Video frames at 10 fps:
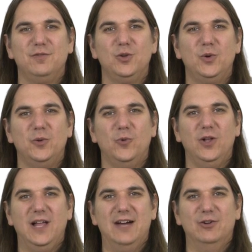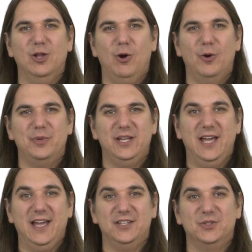effluent will have a lower
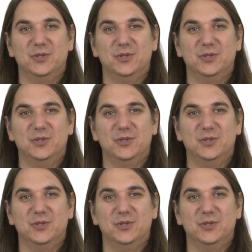pH,